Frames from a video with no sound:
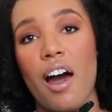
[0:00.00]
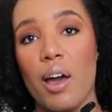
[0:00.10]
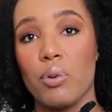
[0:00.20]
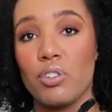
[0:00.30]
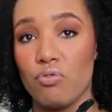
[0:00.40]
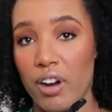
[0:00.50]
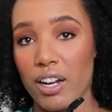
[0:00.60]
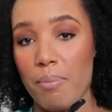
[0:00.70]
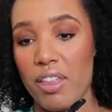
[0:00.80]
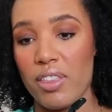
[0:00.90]
I would
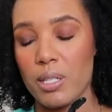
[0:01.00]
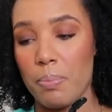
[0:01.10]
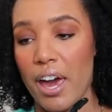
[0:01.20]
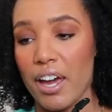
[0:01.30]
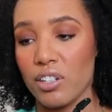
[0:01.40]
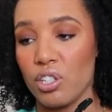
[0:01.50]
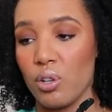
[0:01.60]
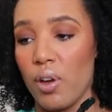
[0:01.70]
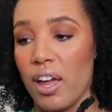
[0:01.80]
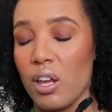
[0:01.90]
recommend this bag
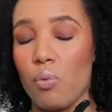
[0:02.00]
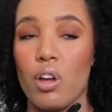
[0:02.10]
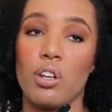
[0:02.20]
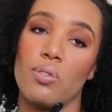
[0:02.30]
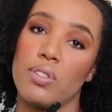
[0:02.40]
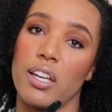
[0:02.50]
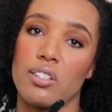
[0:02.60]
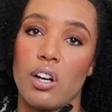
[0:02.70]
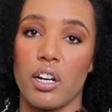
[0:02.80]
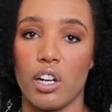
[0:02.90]
to anyone who's like
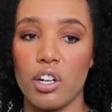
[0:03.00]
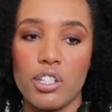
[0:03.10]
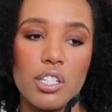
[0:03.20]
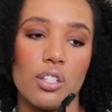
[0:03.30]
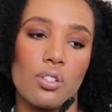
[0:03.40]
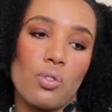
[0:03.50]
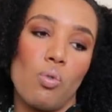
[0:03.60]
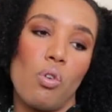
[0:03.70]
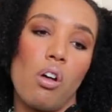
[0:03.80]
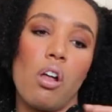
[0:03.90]
starting nursing
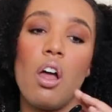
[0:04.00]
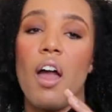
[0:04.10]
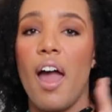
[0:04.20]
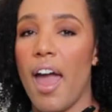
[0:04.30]
school,